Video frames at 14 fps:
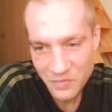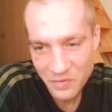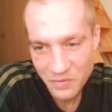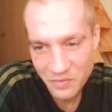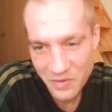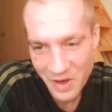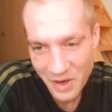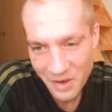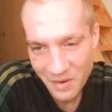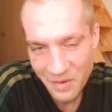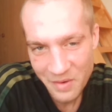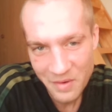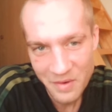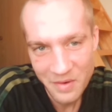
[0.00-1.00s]

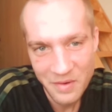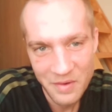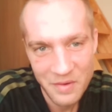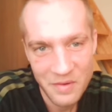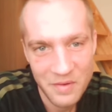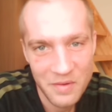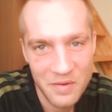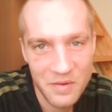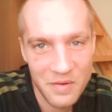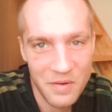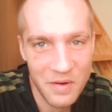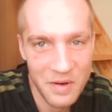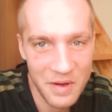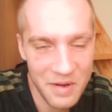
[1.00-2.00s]
today
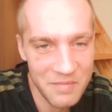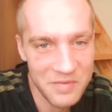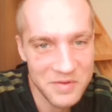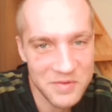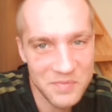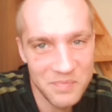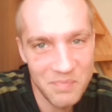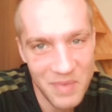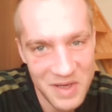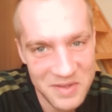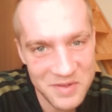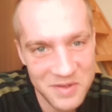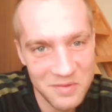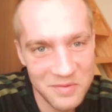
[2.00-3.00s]
I have a
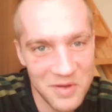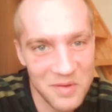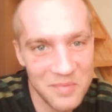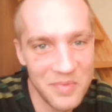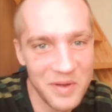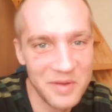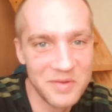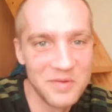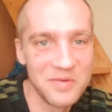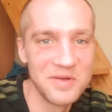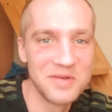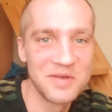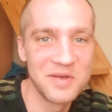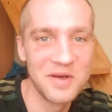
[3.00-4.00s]
special topic to
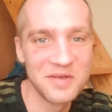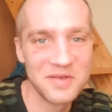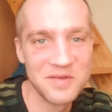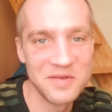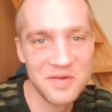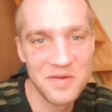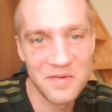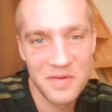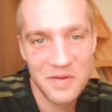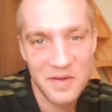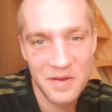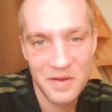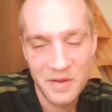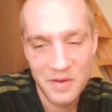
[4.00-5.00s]
discuss.
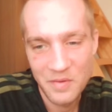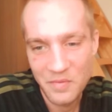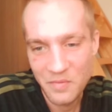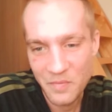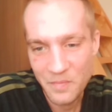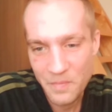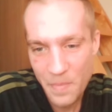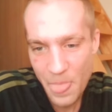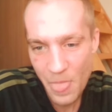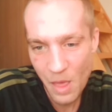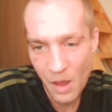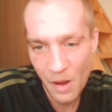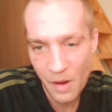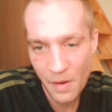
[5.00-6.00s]

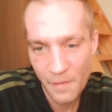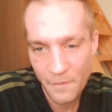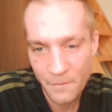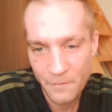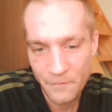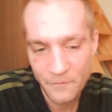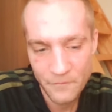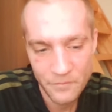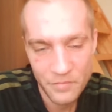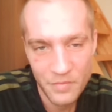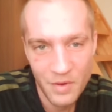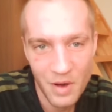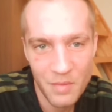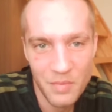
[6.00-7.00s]
I've
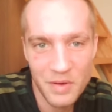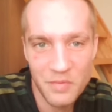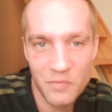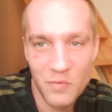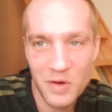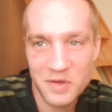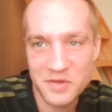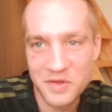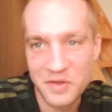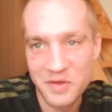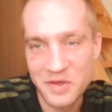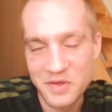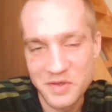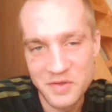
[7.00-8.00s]
been watching
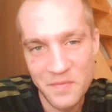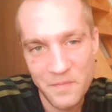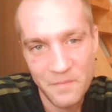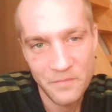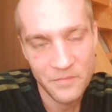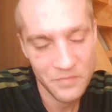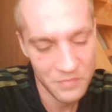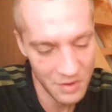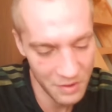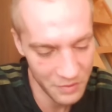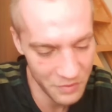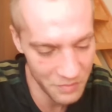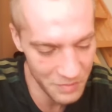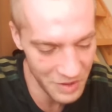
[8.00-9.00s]
this
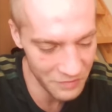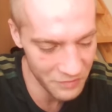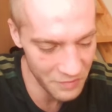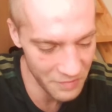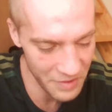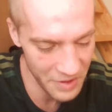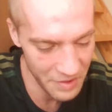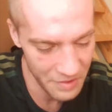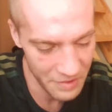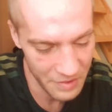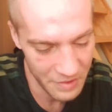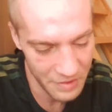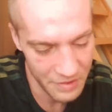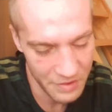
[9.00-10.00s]
documentary.
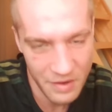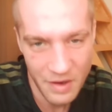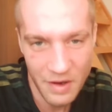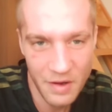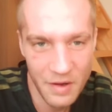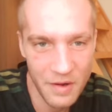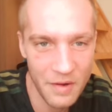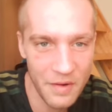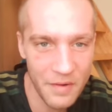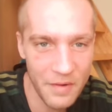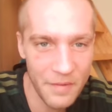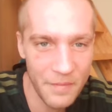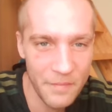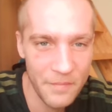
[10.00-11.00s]

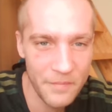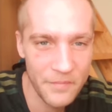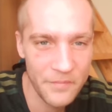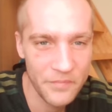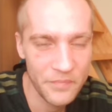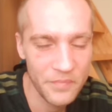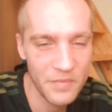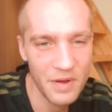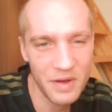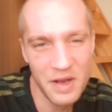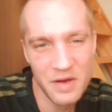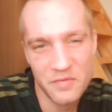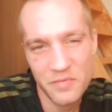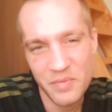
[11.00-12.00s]
I
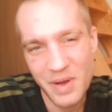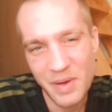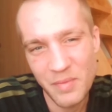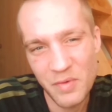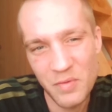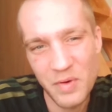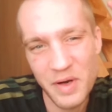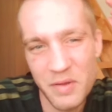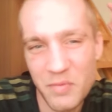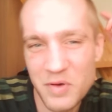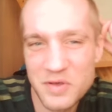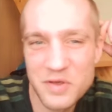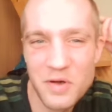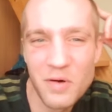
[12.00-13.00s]
can't remember what it
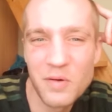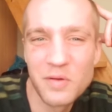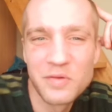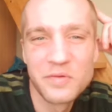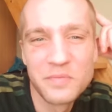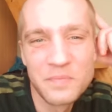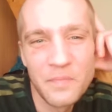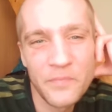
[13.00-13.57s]
was called,